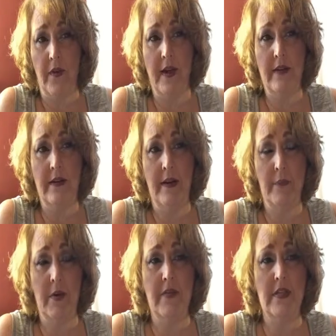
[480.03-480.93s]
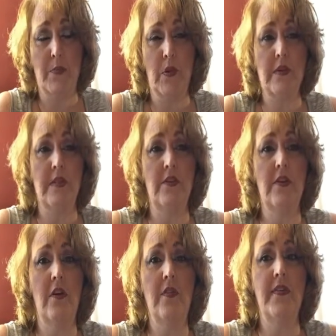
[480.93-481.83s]
you've read previous books, then you
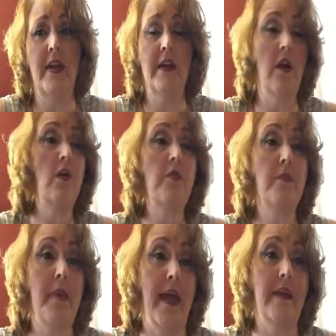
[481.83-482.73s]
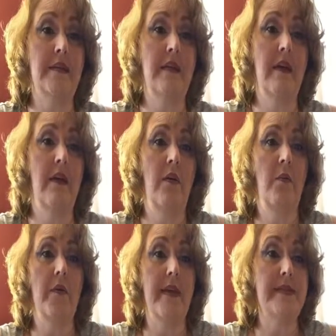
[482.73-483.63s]
know that they know their mate
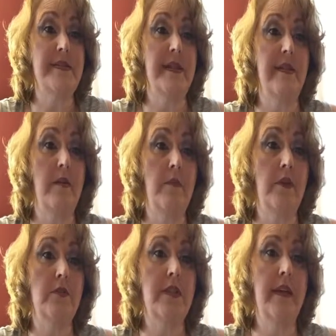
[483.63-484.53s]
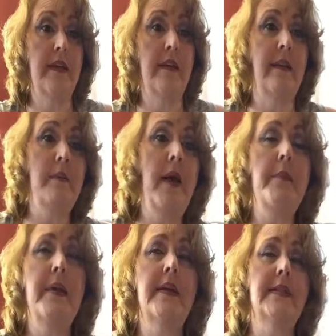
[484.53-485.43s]
when they see them usually, and they
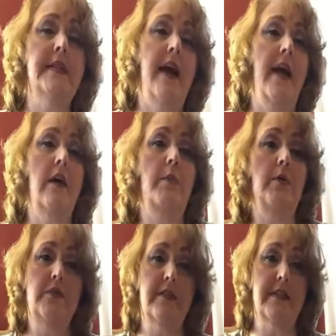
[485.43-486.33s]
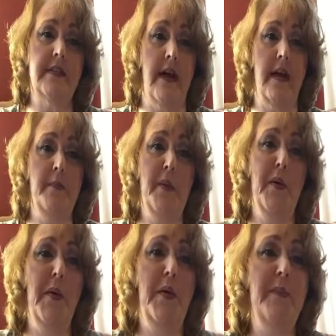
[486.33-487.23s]
might be in denial most of the time,
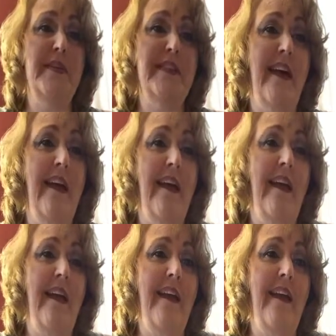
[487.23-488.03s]
but yeah,